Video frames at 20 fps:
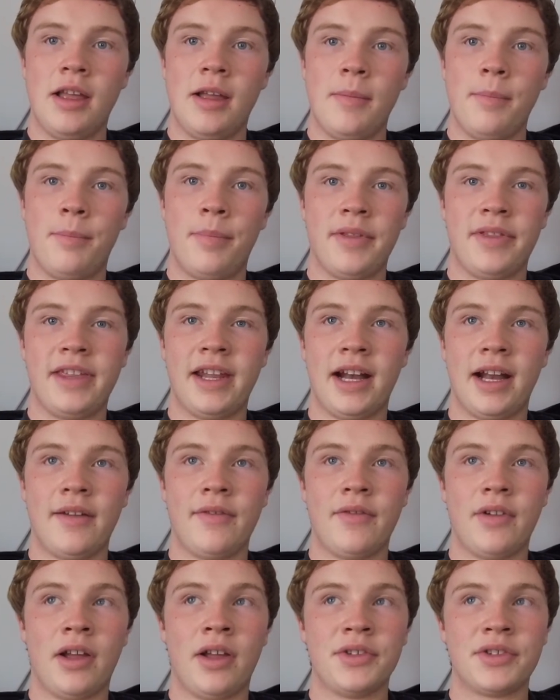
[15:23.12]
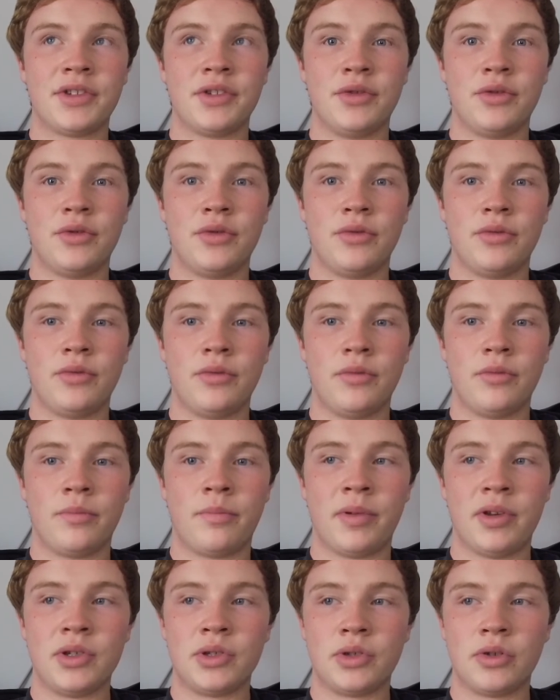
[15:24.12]
but then I've also
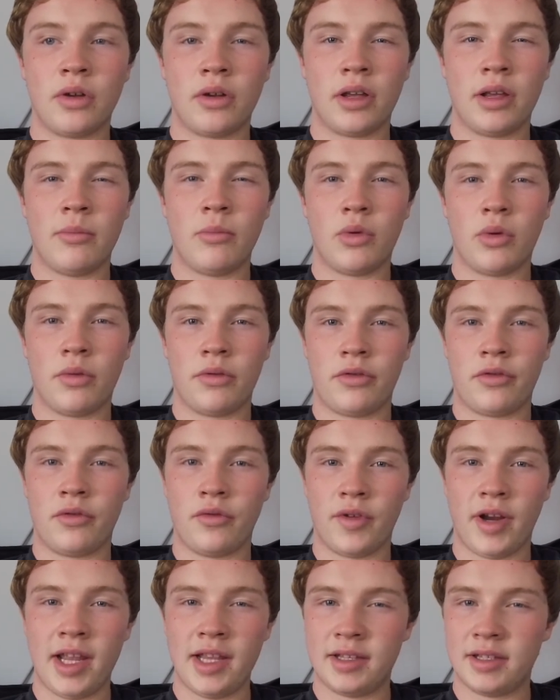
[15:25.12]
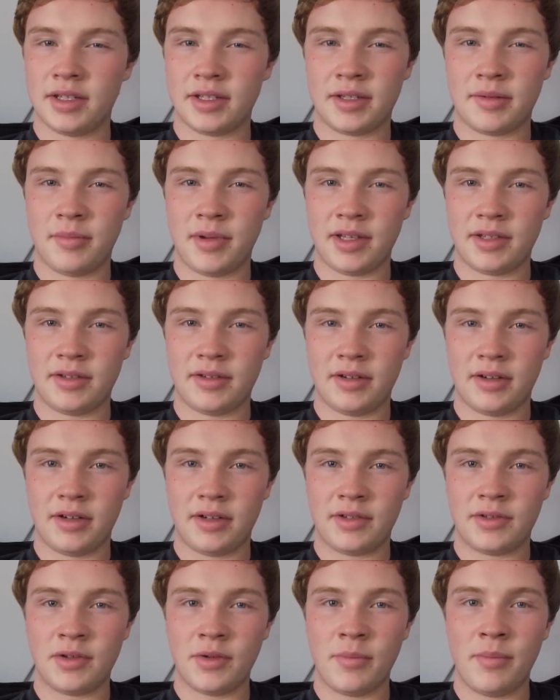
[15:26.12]
been struggling more with grades this semester.
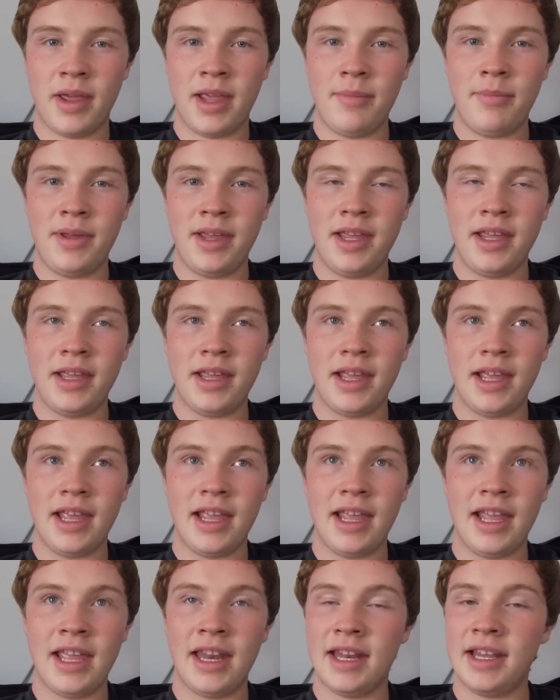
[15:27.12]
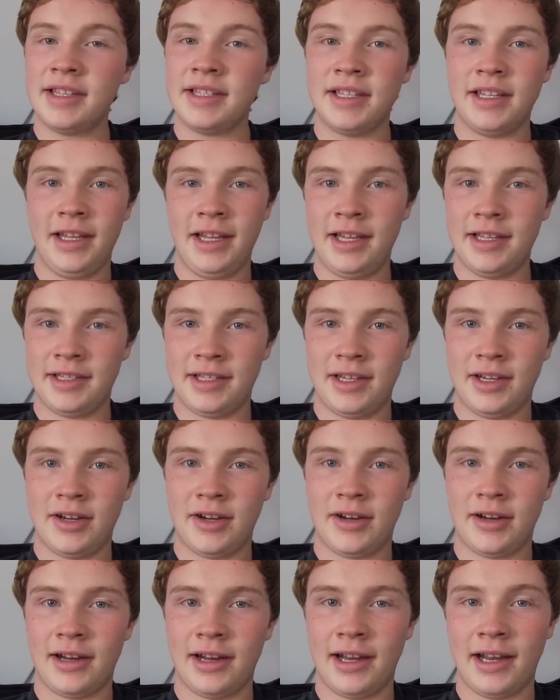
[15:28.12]
So maybe it isn't
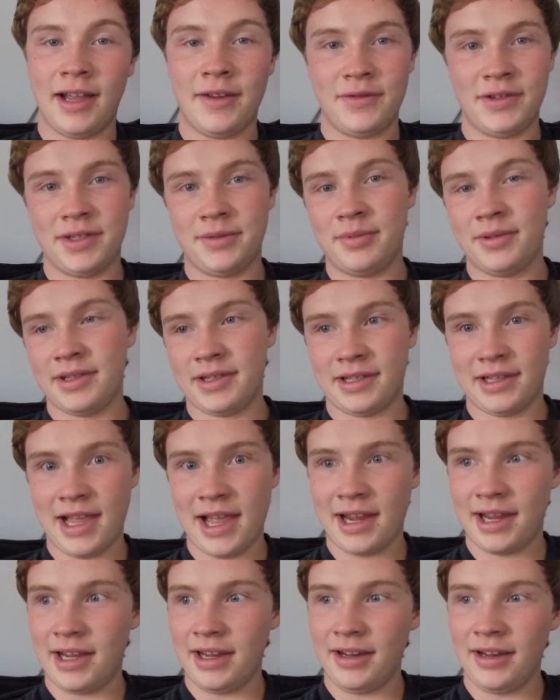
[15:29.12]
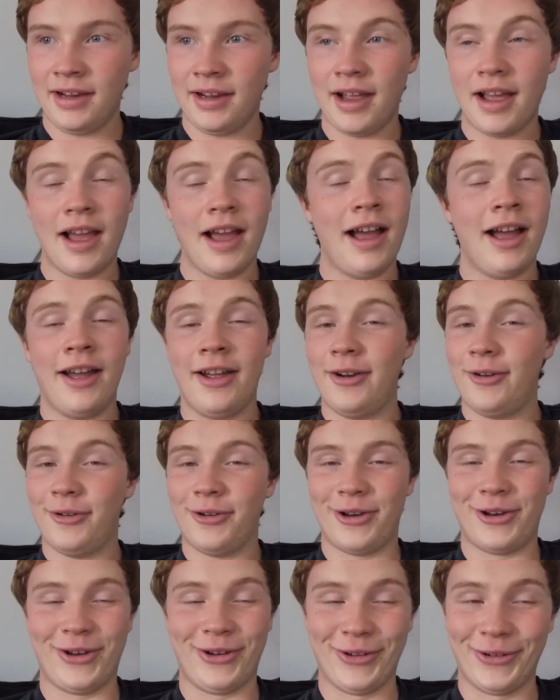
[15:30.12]
easier and I've just been slacking. I
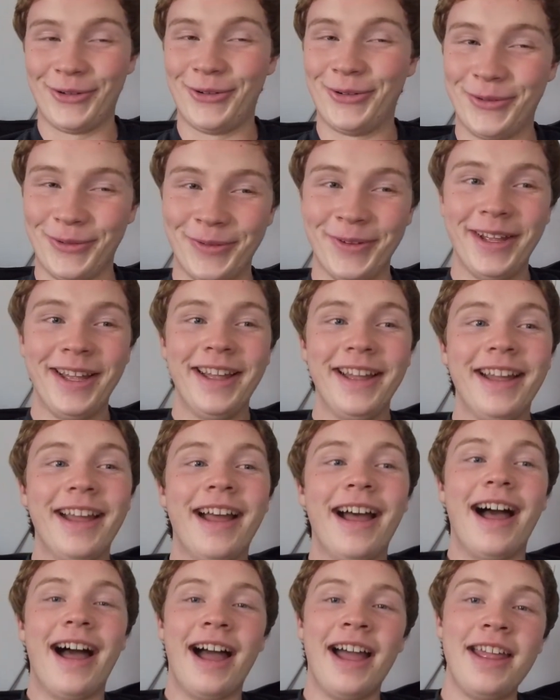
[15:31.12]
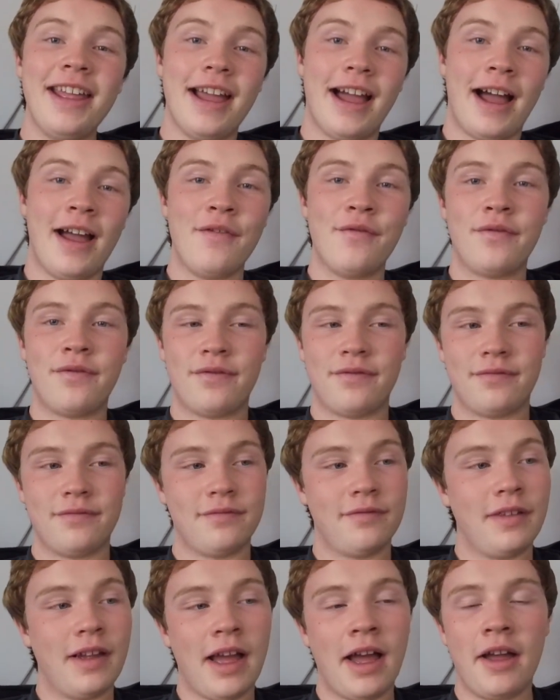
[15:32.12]
don't know.
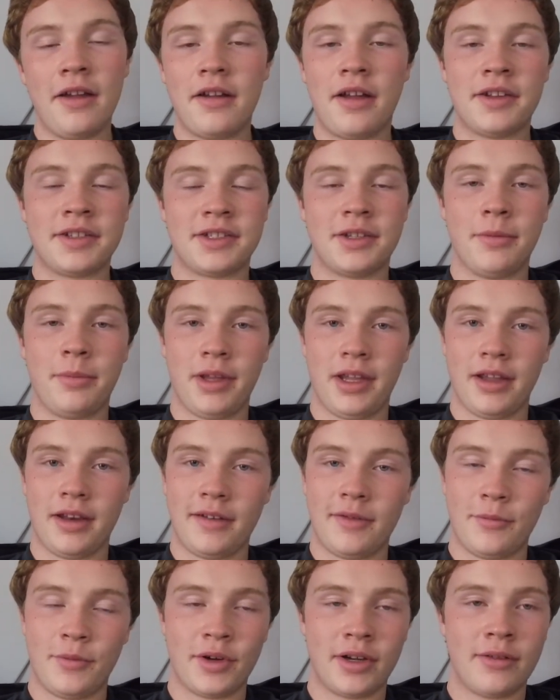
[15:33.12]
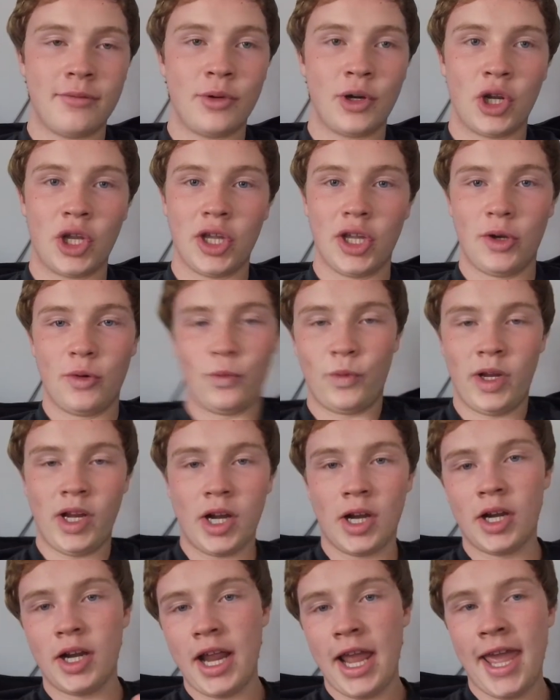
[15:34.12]
I'll still be good. We're good. We
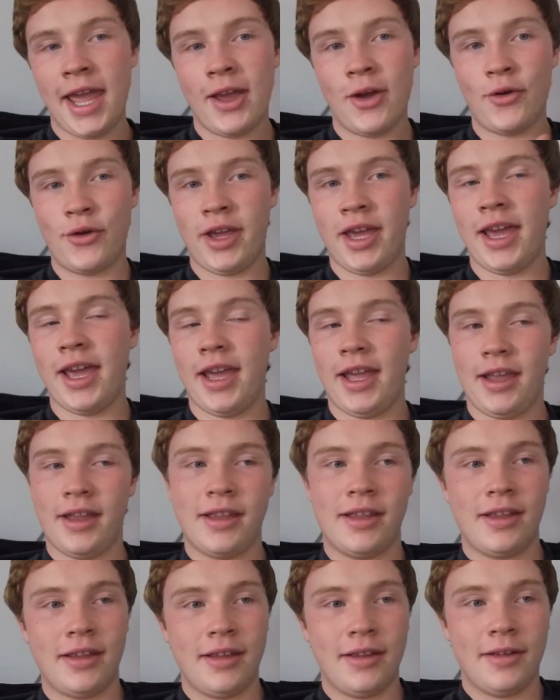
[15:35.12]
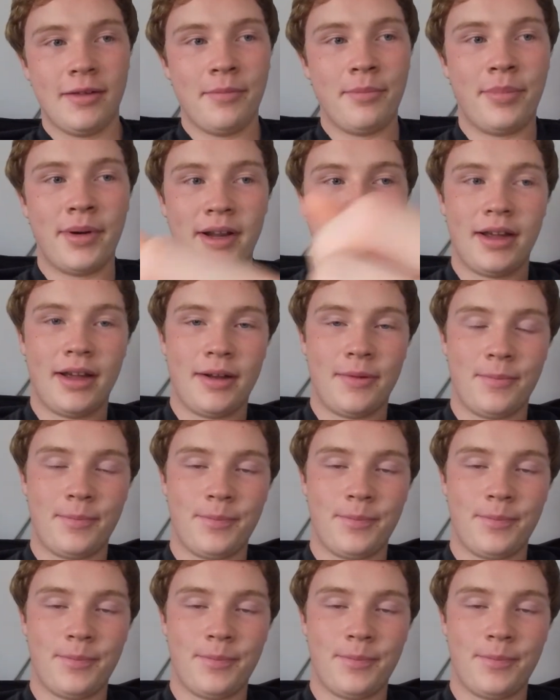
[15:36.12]
are A-okay. But